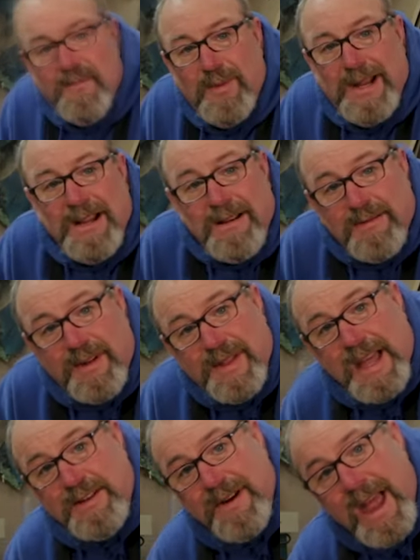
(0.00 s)
everybody. Well,
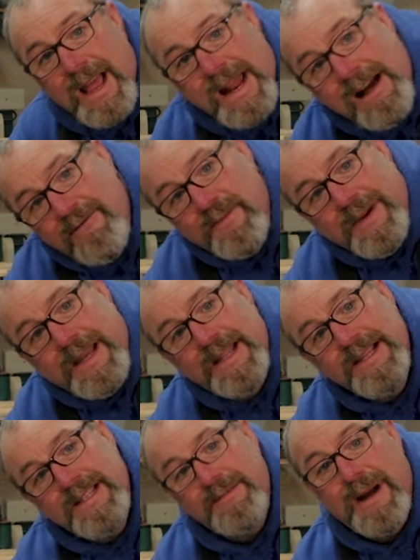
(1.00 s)
thanks for hanging out with me and
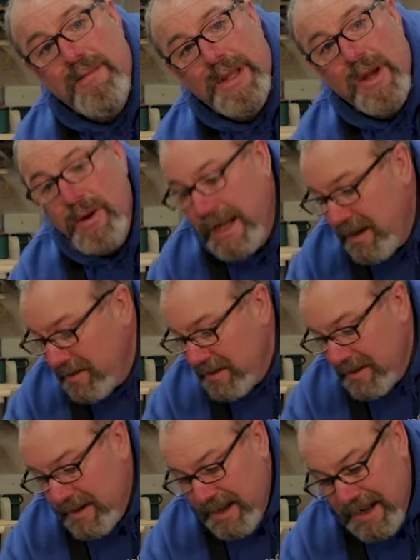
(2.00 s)
listening to my baloney.
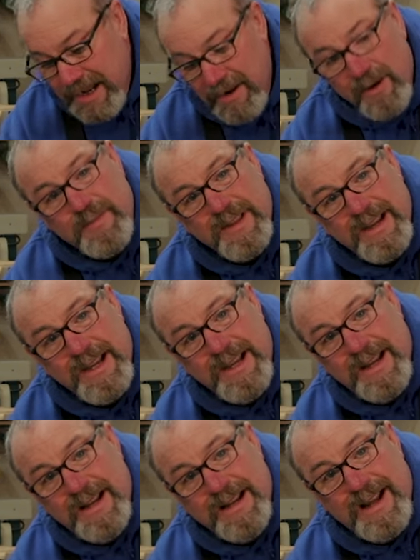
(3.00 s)
And
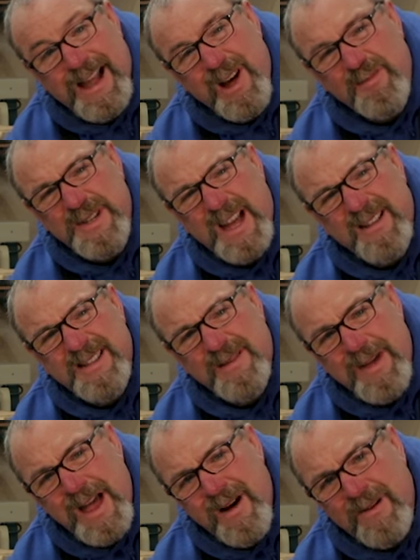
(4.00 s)
hopefully uh, I helped you out
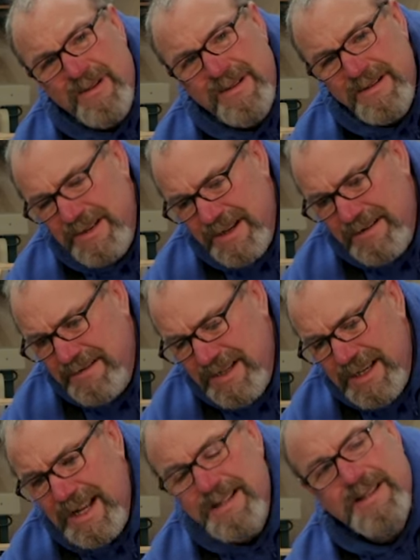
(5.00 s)
somehow or you,
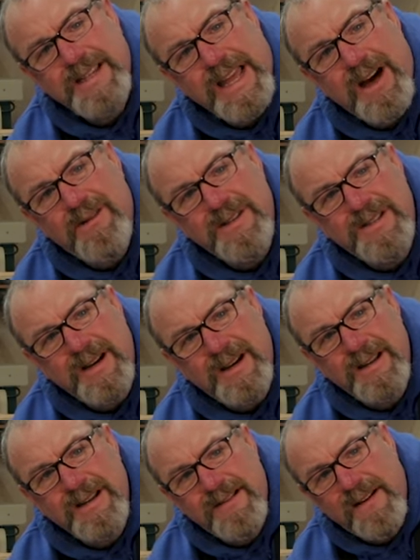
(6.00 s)
you got to see how it's
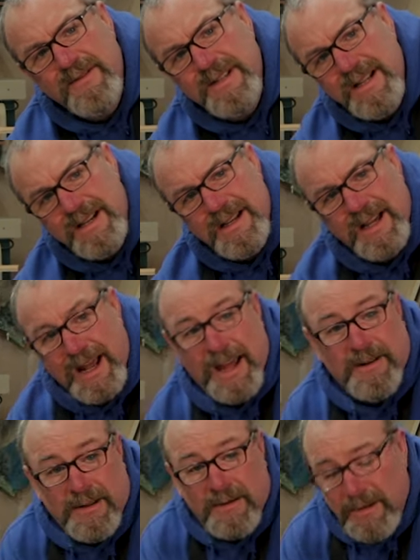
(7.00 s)
done. You've never seen it done. I
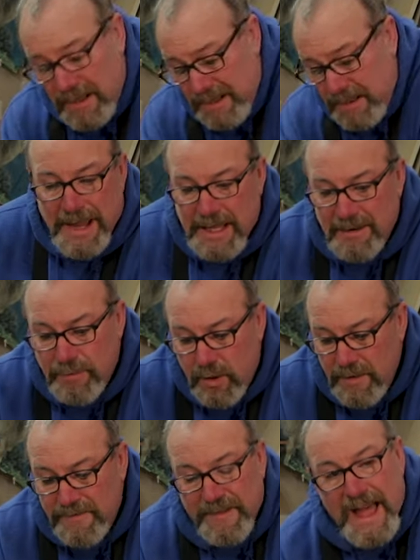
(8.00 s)
don't know. Making a
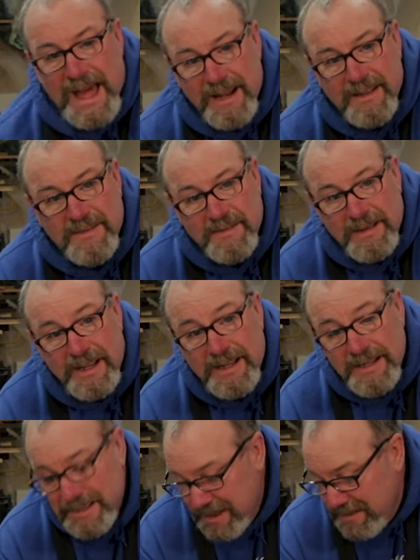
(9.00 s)
board flat, it's
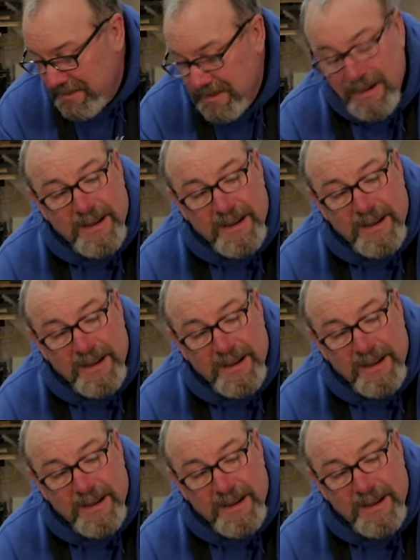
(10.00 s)
like I said,